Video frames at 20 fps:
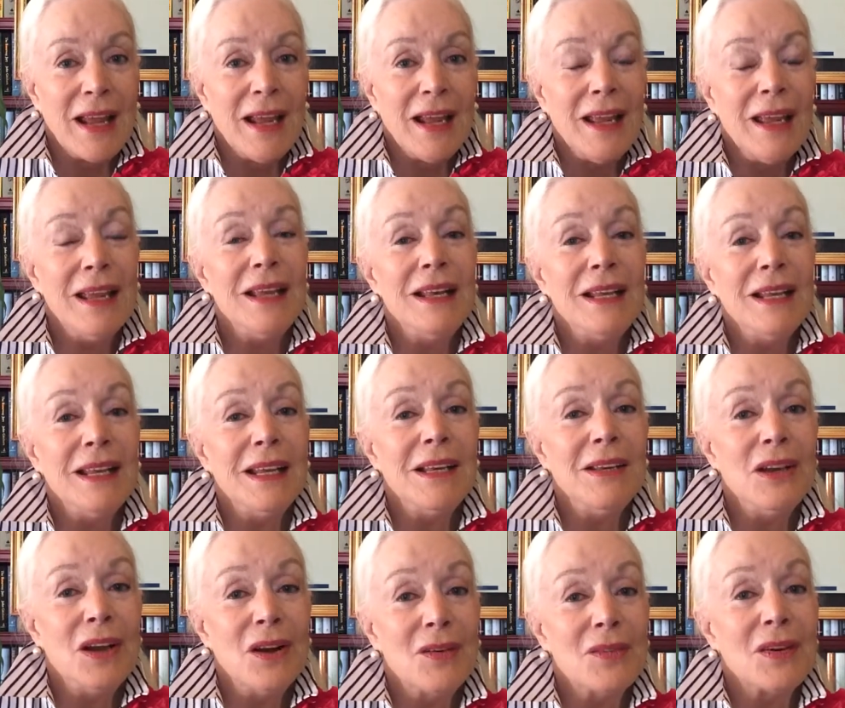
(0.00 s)
He
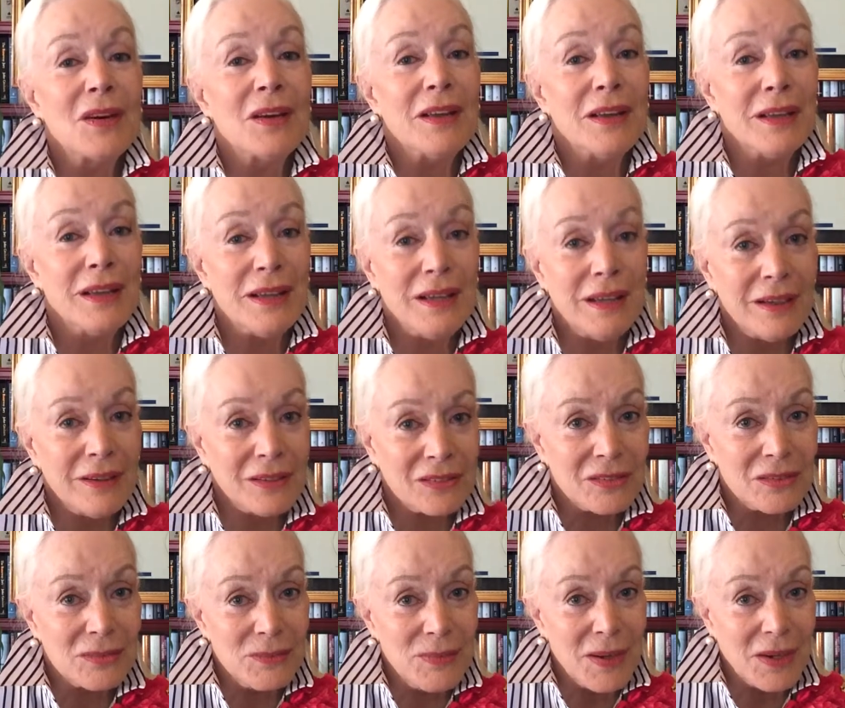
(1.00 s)
leaned over and
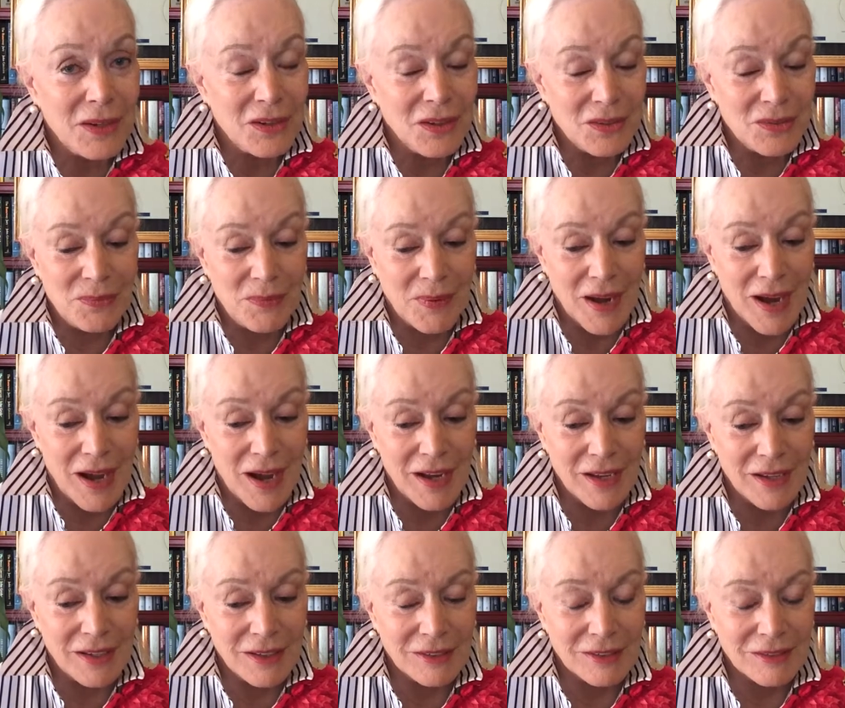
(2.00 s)
kissed me
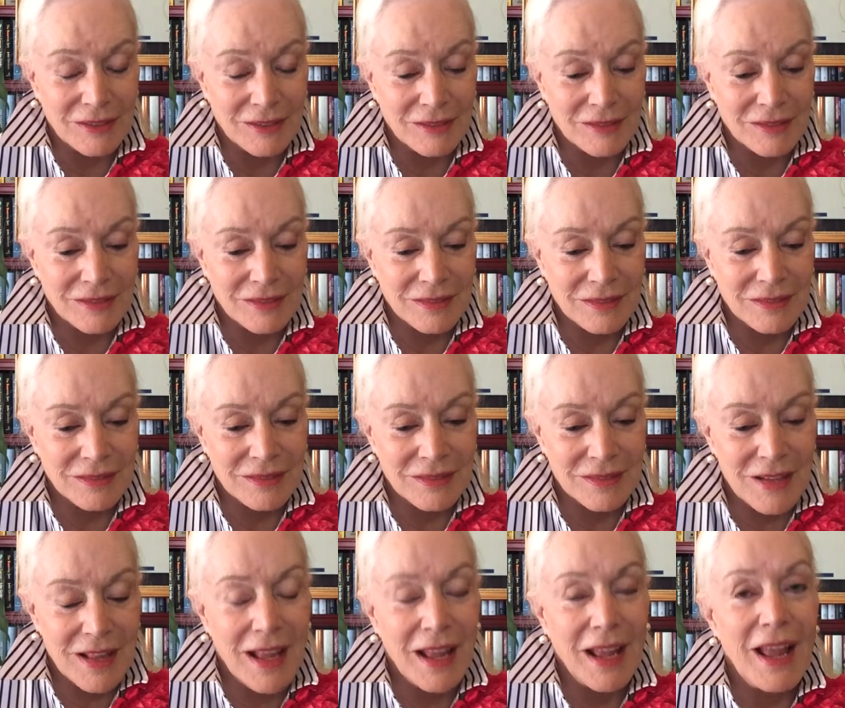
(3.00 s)
goodbye.
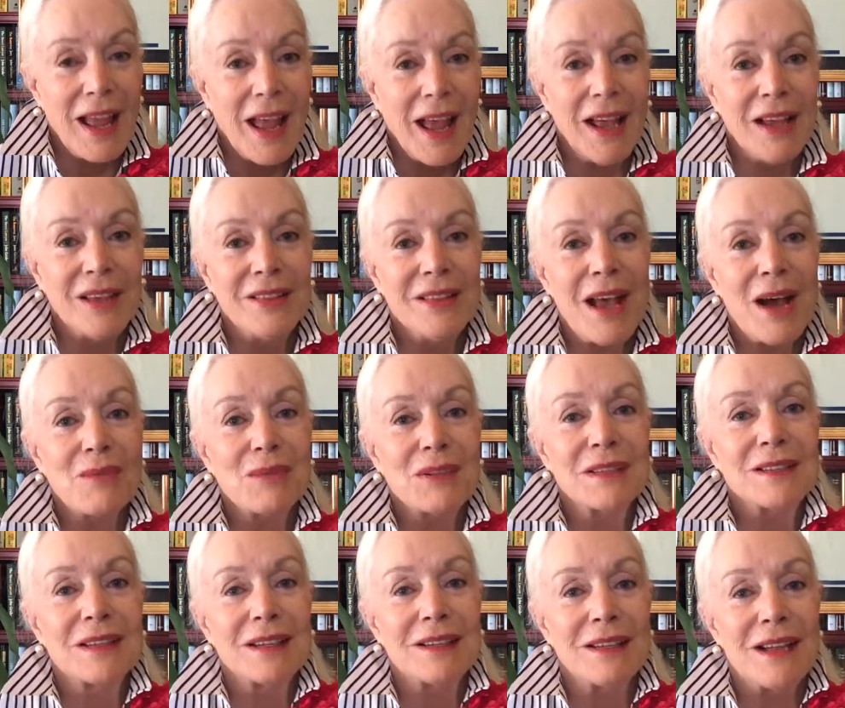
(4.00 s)
And that was
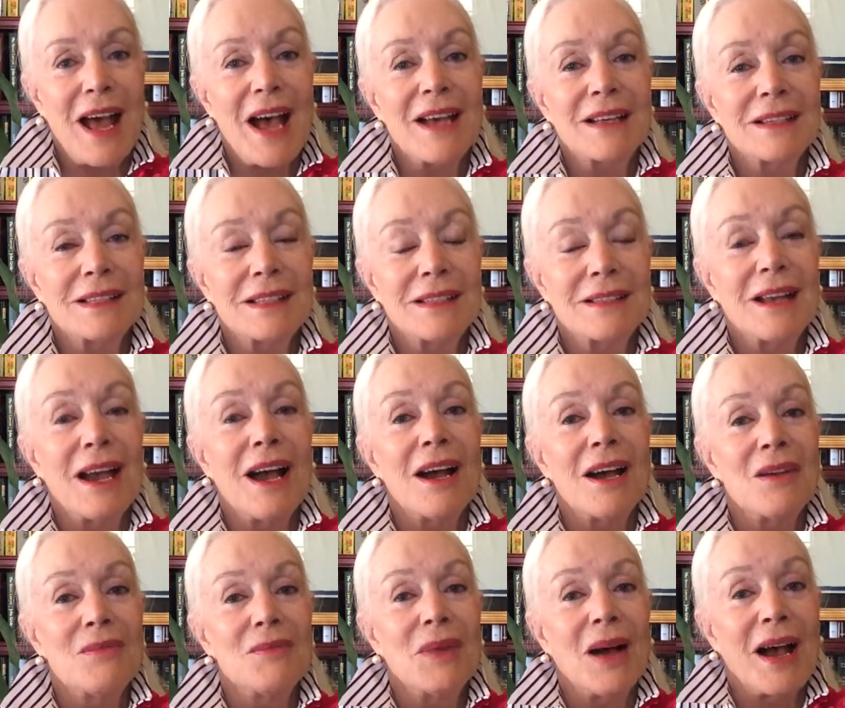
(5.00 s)
the last
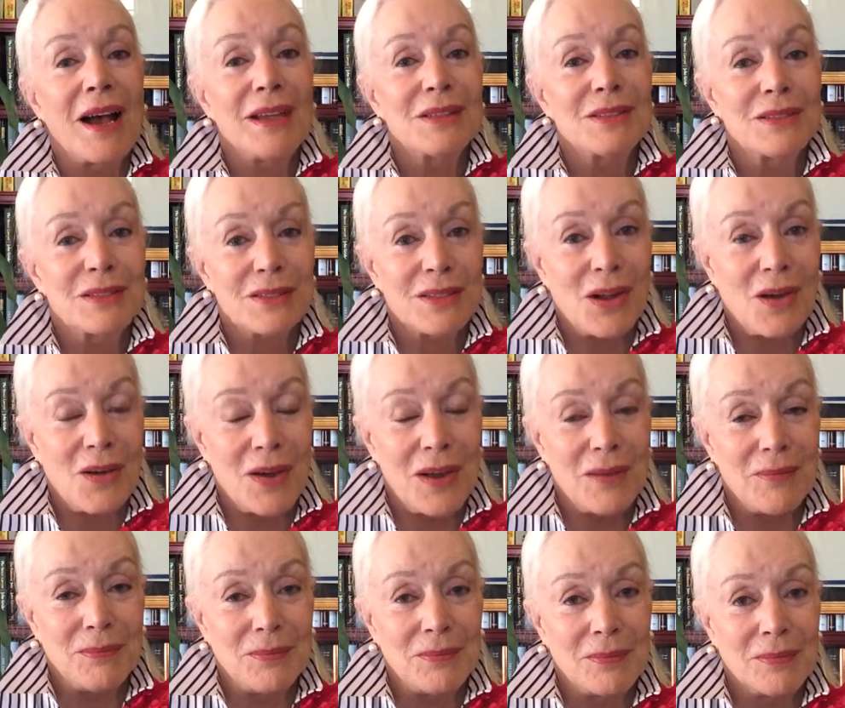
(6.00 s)
time I saw
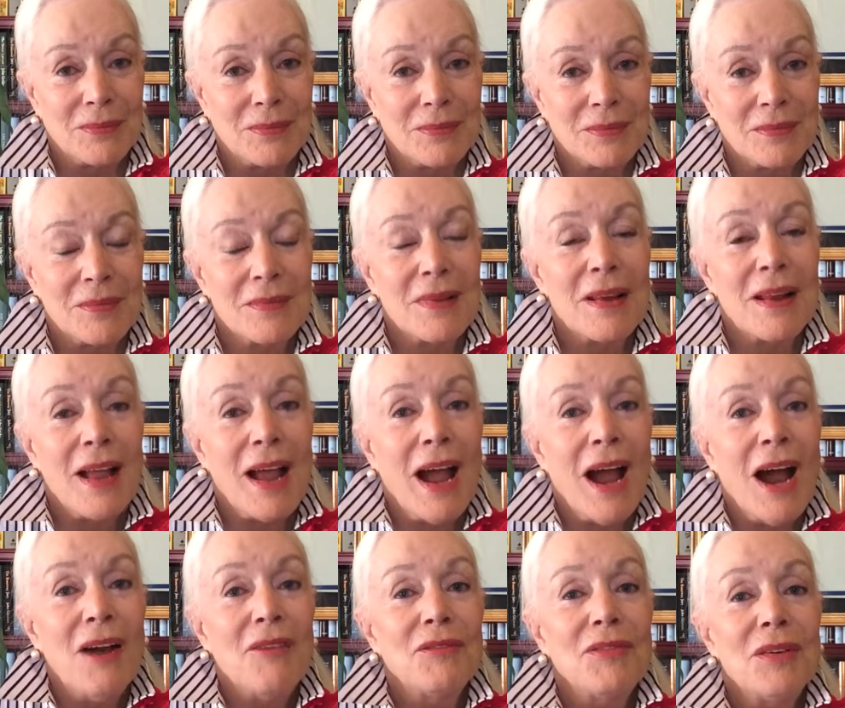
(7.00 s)
him.
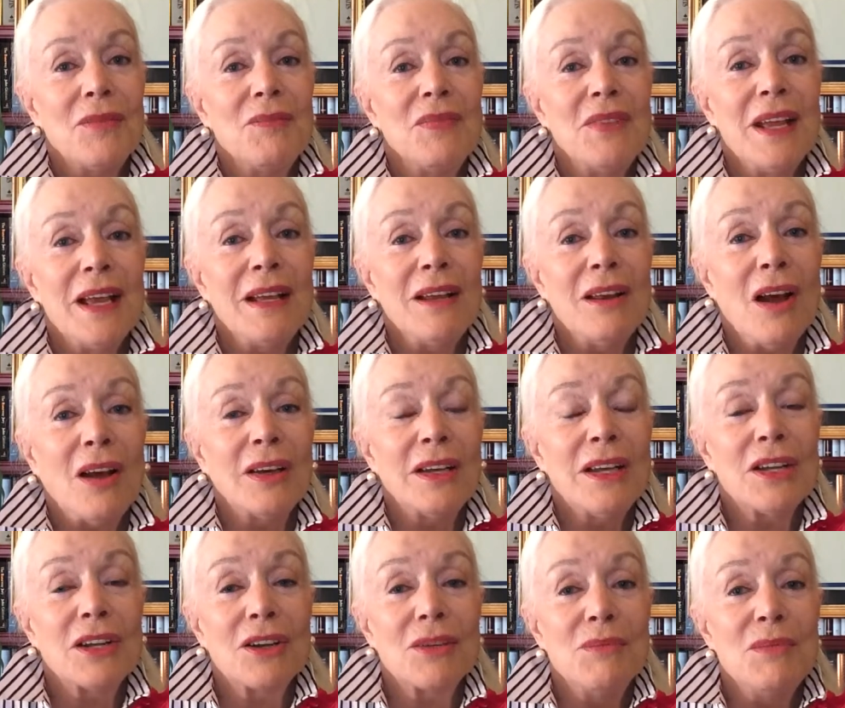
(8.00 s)
From then on,
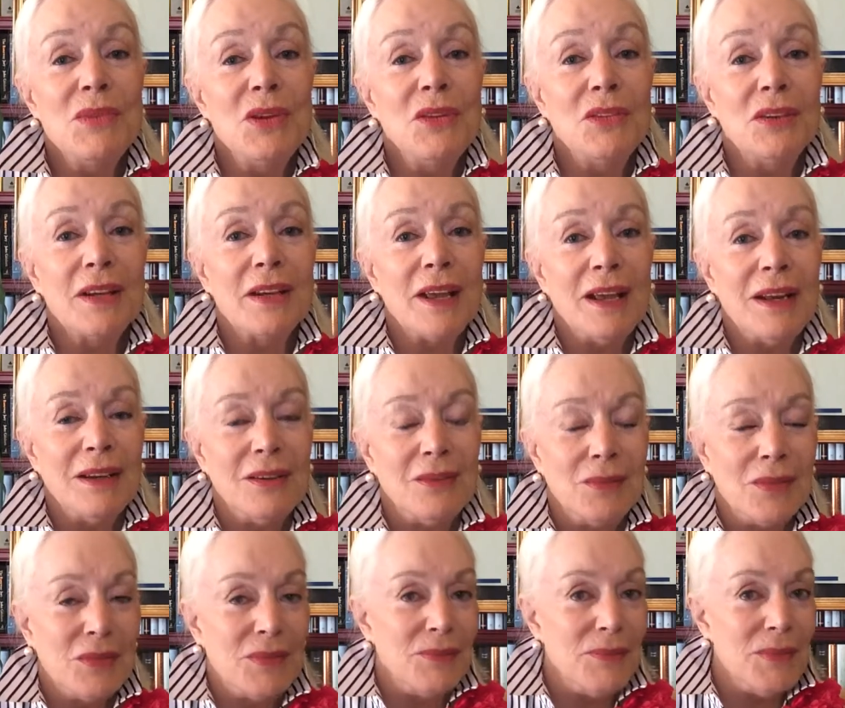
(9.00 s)
he
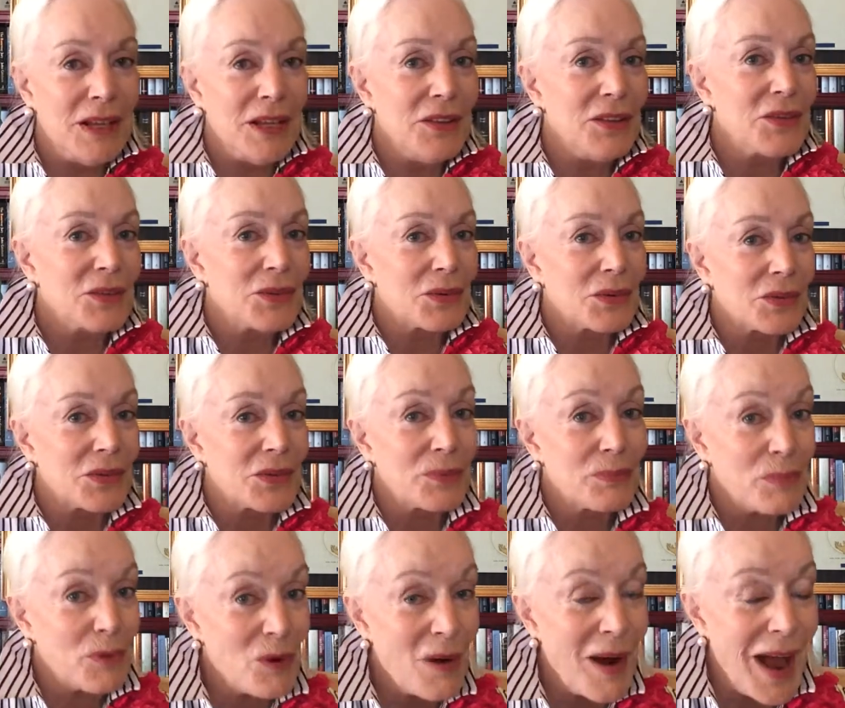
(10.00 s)
communicated with me through the
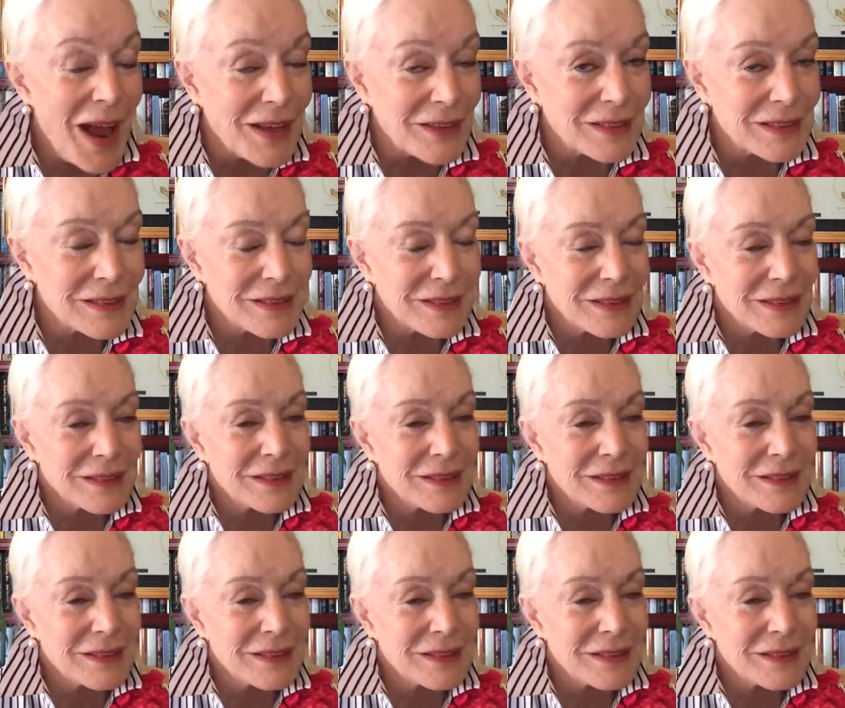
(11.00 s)
press.